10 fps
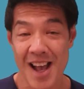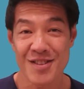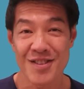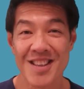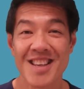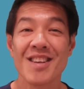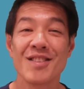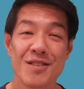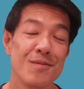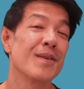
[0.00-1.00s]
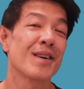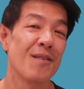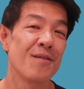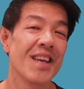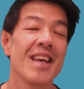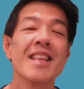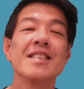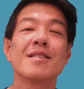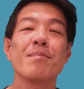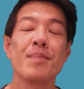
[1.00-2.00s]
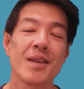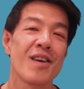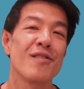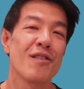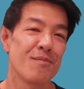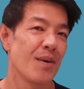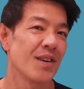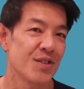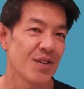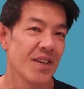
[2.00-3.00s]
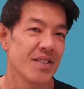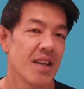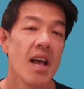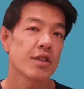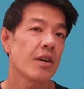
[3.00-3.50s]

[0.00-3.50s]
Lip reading: actually super comfy. It is the pillow of my choice. It's